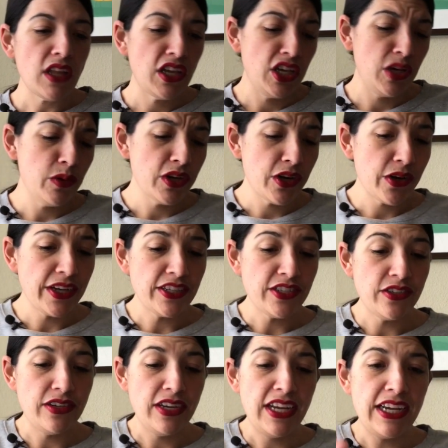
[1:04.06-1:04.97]
You are
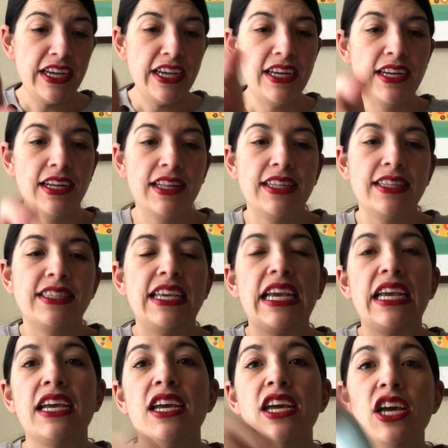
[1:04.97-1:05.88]
going to need, let's
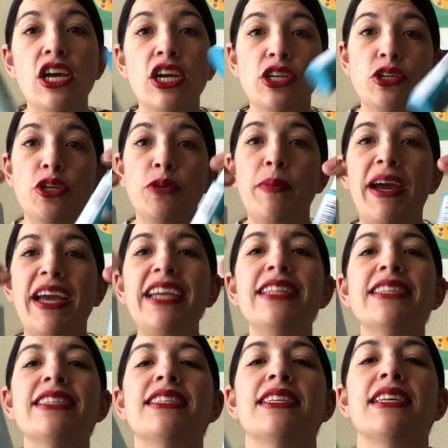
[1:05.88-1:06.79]
see, three
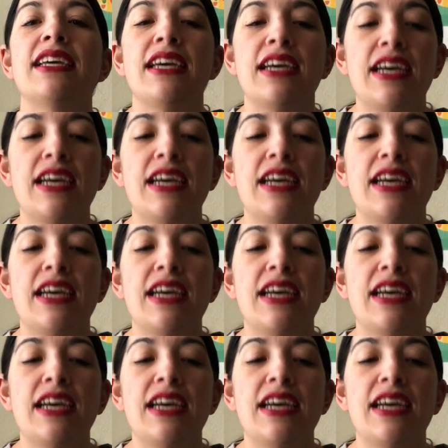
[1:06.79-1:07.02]
paints.